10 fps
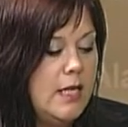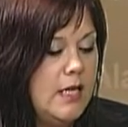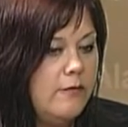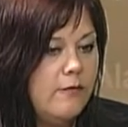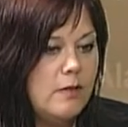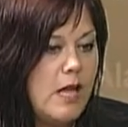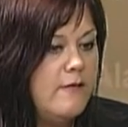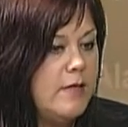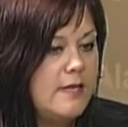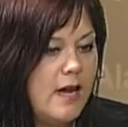if
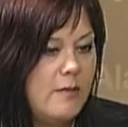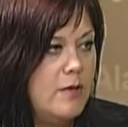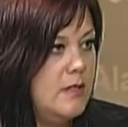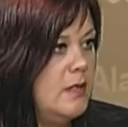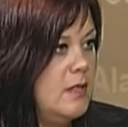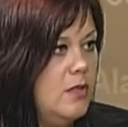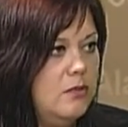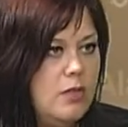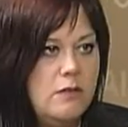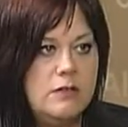life has happened
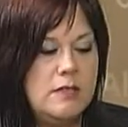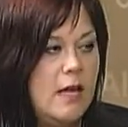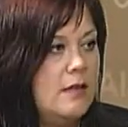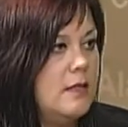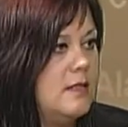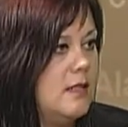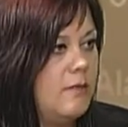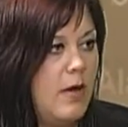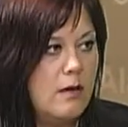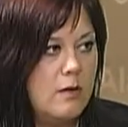and you've just had to
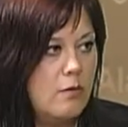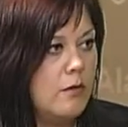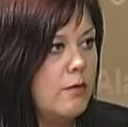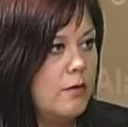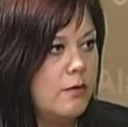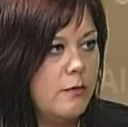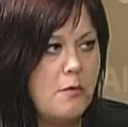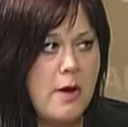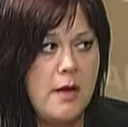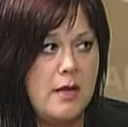step out of the workforce for a
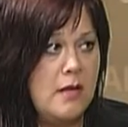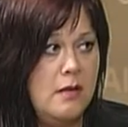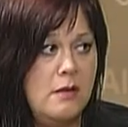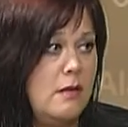while and